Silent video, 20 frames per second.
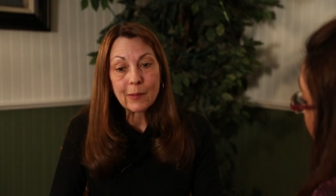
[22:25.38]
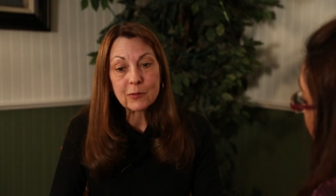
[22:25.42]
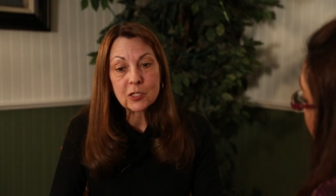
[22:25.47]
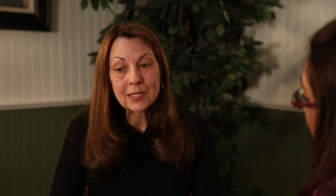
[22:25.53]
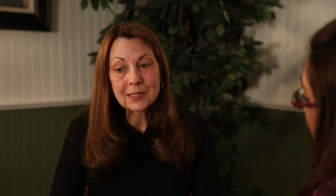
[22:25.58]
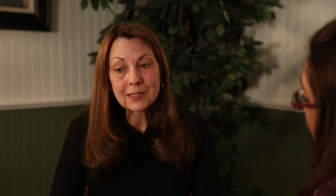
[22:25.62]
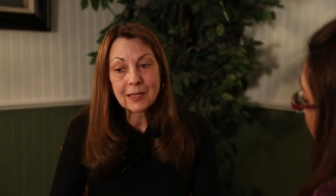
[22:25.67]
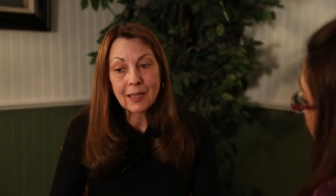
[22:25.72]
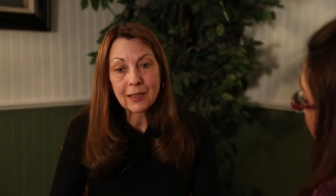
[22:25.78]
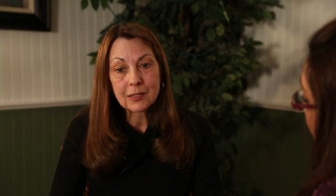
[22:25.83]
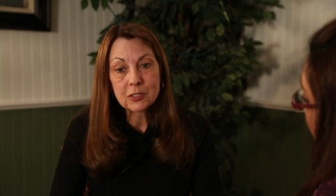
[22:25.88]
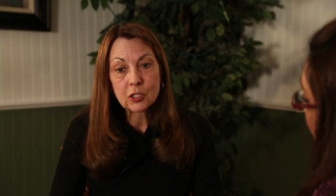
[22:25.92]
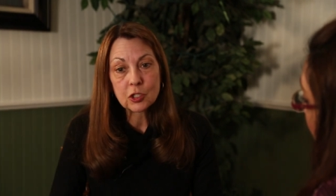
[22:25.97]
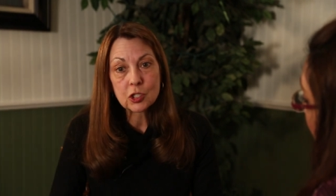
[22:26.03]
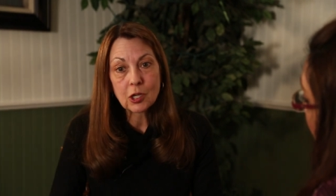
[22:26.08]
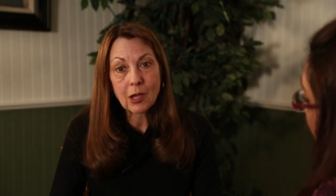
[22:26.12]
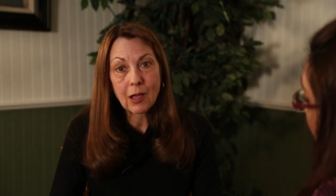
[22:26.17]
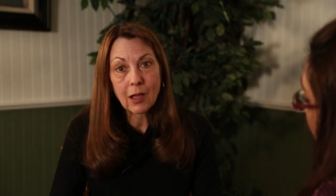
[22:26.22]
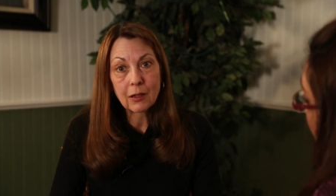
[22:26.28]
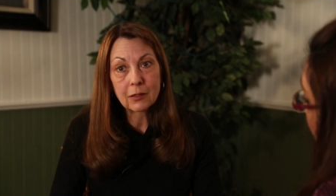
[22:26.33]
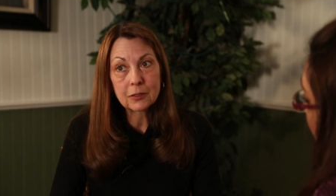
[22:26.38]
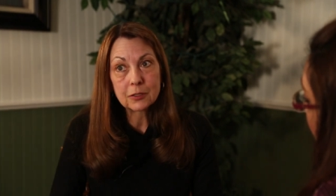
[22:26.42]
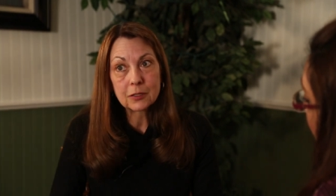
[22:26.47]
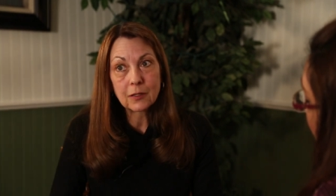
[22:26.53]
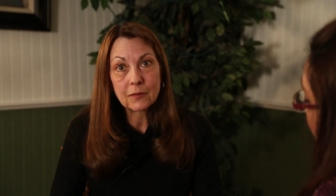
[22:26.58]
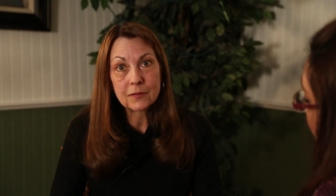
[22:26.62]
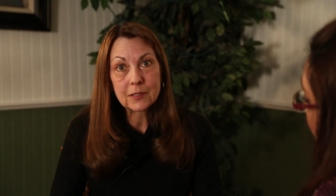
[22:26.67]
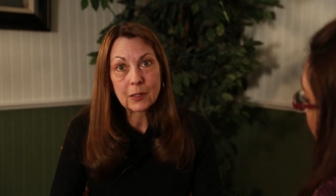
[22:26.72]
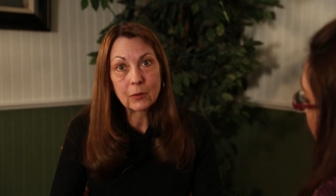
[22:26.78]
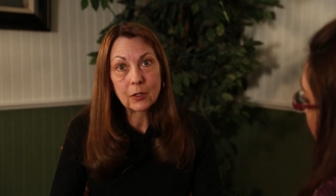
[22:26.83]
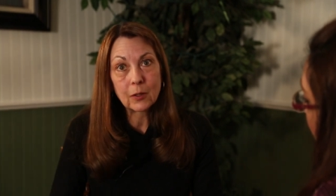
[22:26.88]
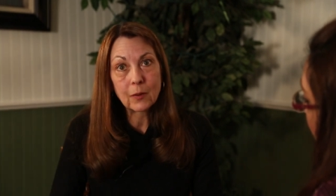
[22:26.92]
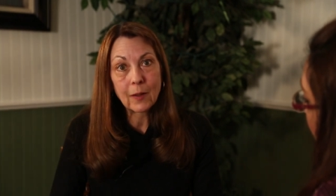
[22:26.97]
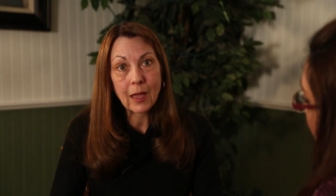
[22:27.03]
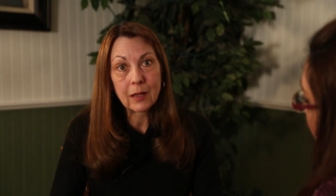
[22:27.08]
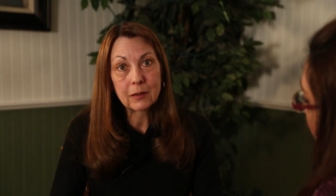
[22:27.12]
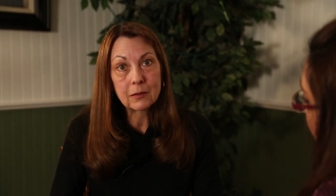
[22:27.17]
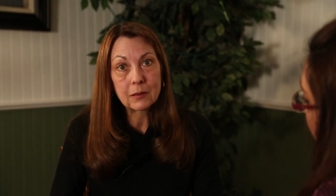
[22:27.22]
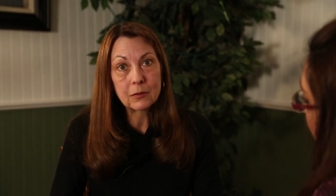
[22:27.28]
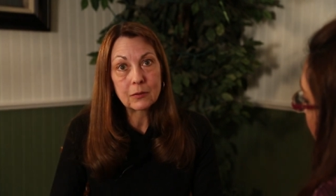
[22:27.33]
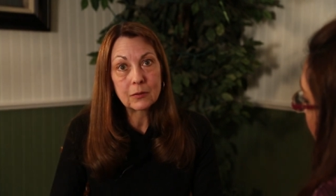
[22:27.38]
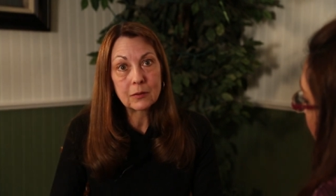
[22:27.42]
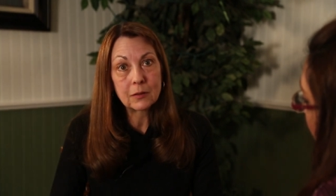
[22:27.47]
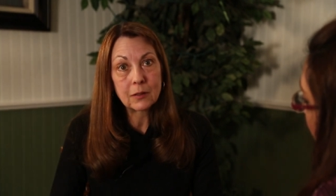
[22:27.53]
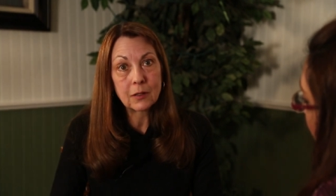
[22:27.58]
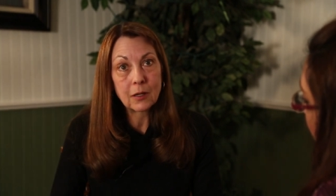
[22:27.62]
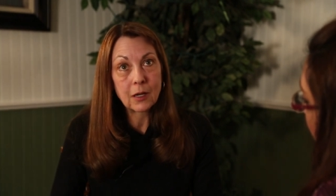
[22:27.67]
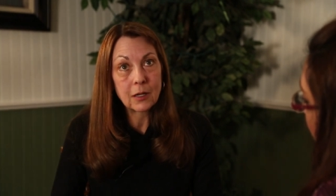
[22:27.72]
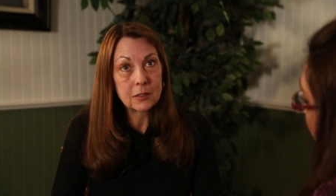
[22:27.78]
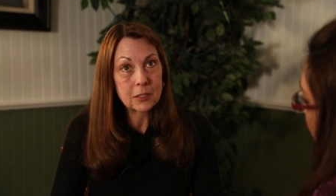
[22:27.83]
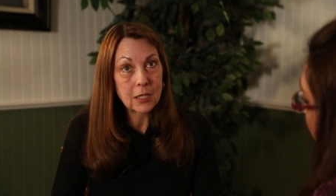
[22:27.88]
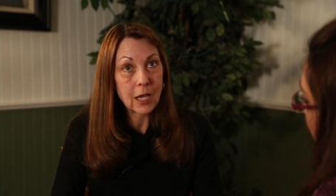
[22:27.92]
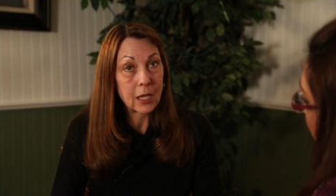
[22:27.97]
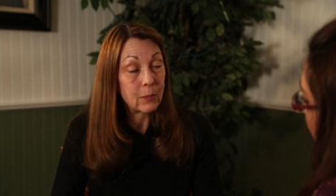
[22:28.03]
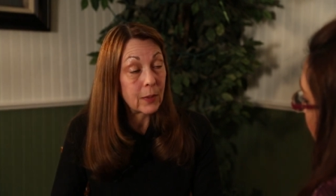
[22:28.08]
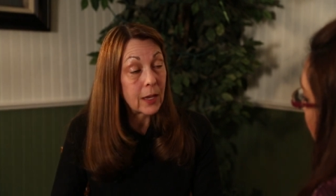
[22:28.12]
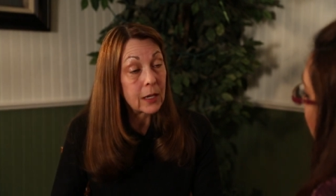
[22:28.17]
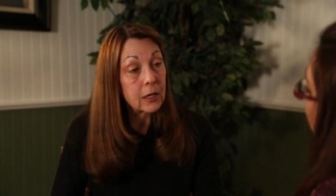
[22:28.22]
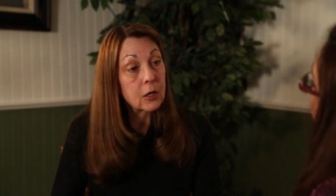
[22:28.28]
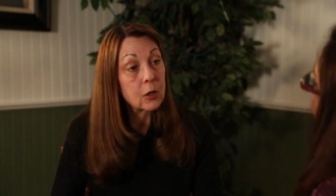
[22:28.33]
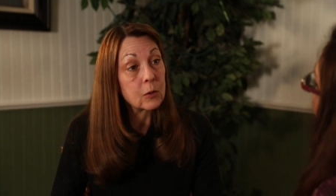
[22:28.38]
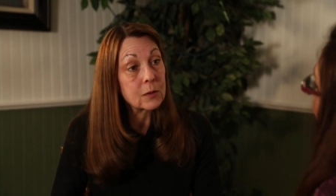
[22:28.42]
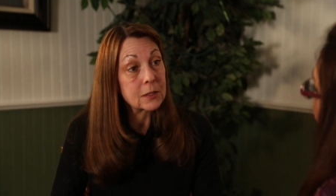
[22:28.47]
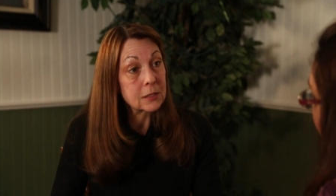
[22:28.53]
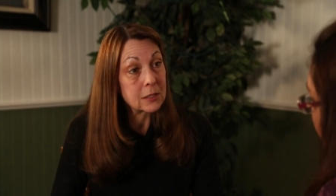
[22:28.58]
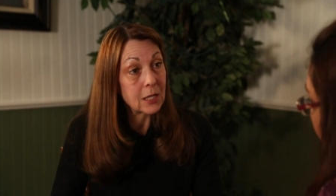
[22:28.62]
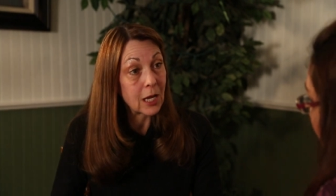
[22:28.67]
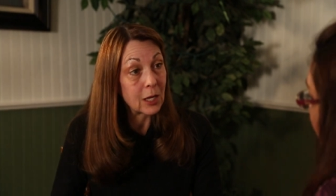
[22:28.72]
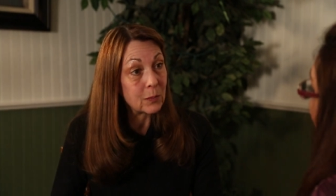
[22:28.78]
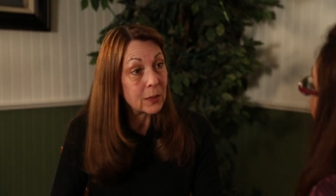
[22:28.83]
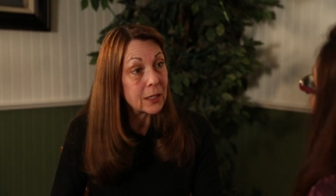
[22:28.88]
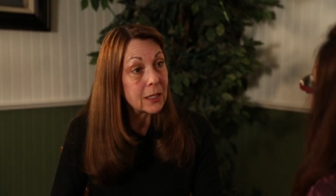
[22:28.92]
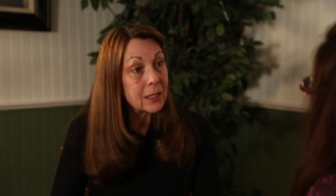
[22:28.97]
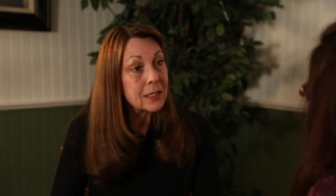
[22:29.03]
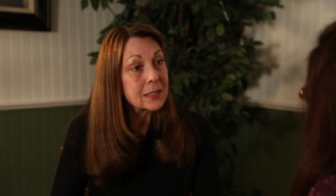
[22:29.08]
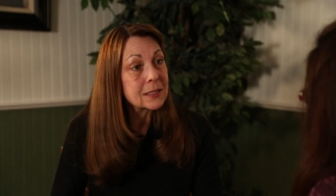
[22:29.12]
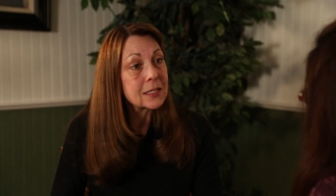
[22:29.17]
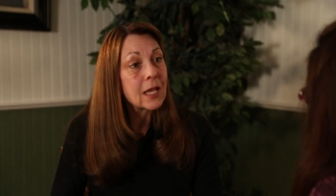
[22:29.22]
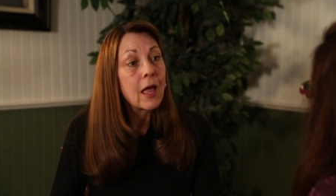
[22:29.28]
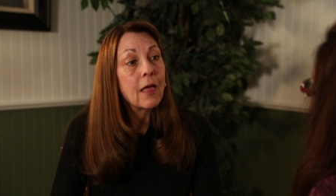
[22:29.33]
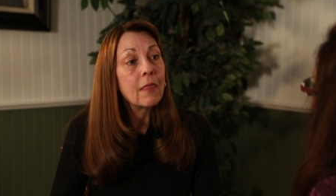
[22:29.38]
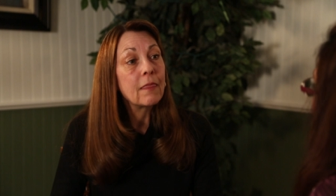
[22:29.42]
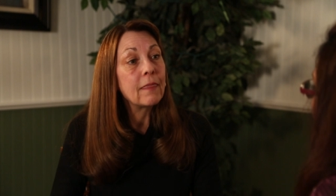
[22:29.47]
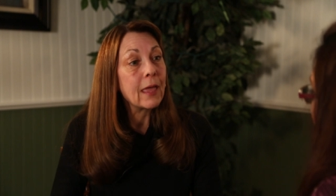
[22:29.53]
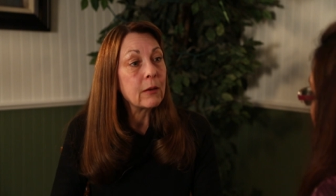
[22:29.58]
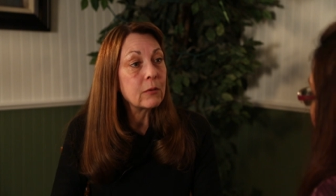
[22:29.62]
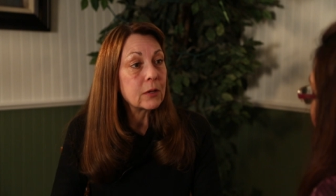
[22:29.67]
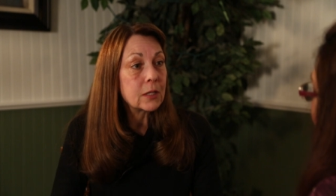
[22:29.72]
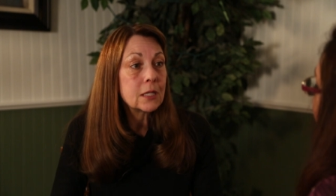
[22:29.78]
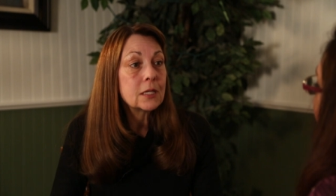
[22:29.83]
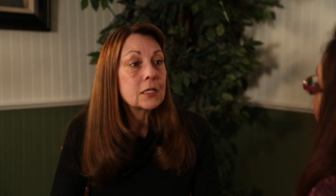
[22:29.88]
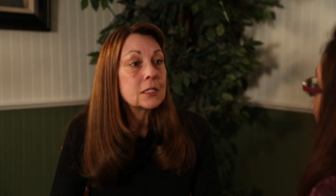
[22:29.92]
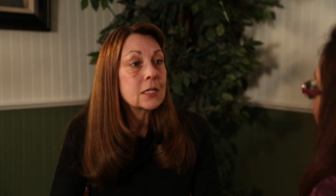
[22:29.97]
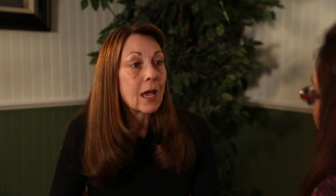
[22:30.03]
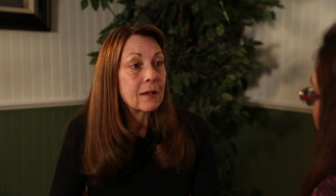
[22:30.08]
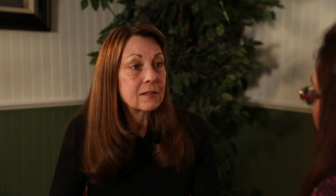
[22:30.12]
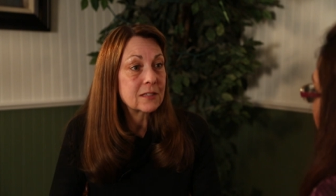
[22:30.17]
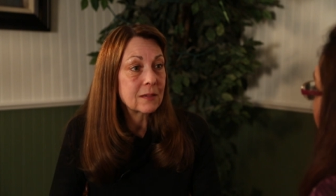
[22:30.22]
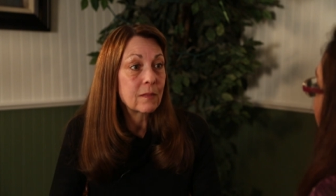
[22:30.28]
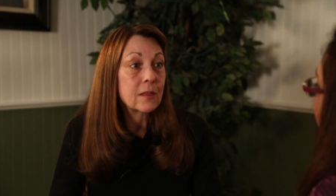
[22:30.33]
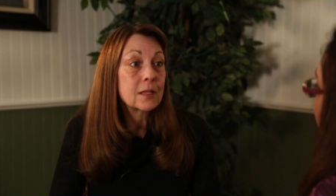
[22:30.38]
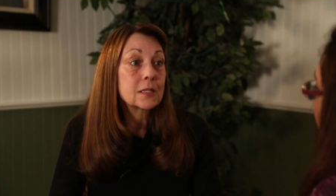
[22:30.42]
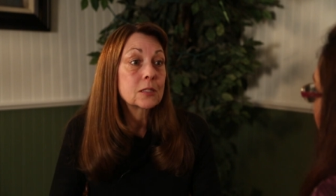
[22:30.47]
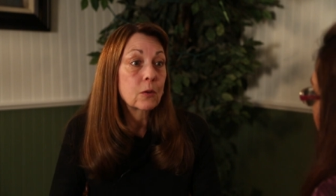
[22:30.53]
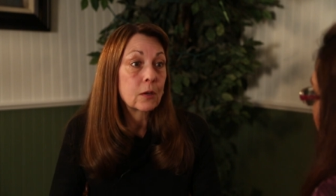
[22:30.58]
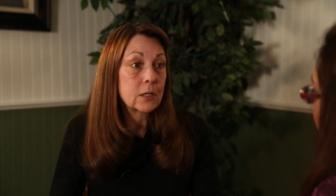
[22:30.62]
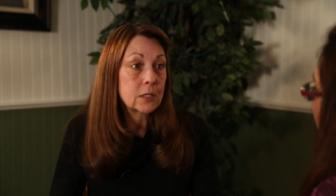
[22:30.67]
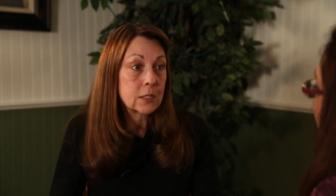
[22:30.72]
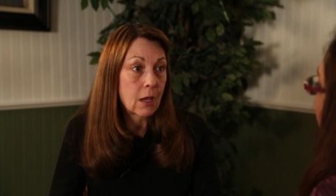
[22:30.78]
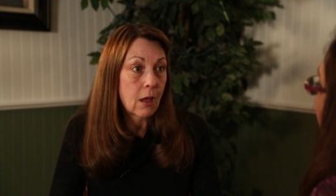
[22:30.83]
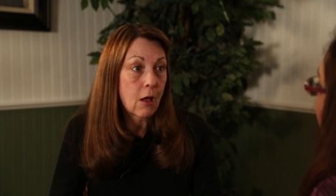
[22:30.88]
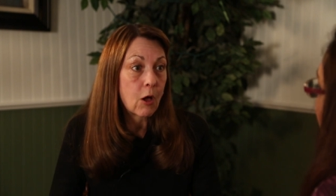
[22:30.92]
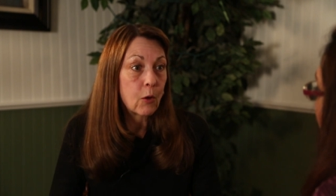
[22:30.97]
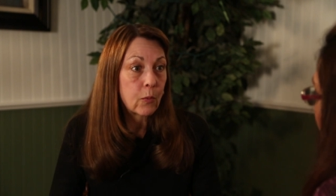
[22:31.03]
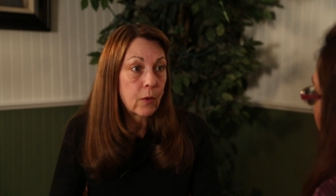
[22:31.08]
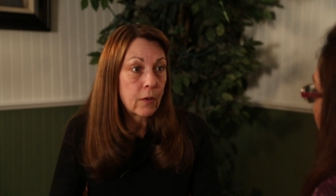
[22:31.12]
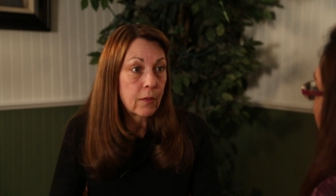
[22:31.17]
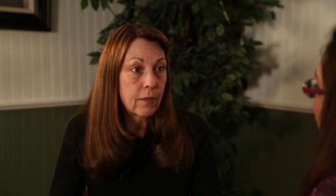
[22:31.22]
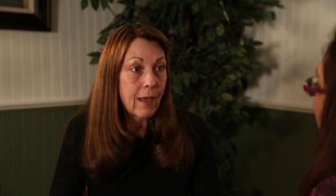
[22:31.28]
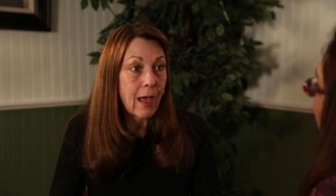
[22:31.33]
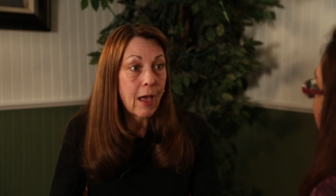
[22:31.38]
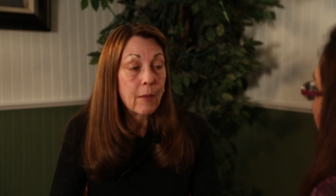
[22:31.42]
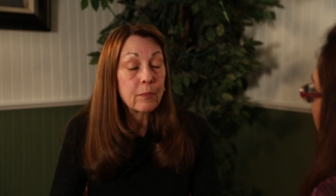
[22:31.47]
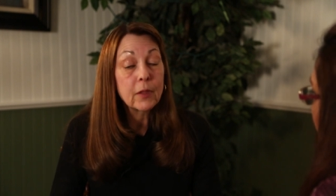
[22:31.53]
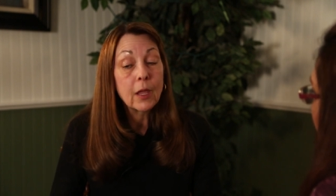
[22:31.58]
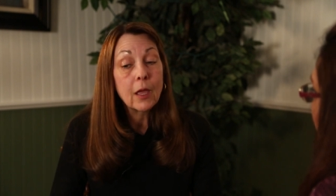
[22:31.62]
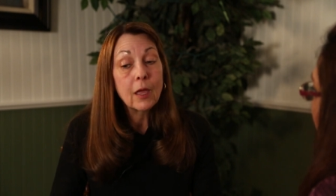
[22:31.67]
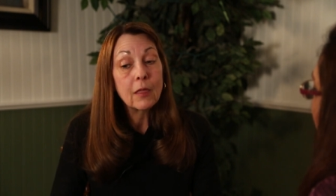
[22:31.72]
Just like as a child, if somebody who had diabetic or was diabetes, they would need to have something that's going to help with that.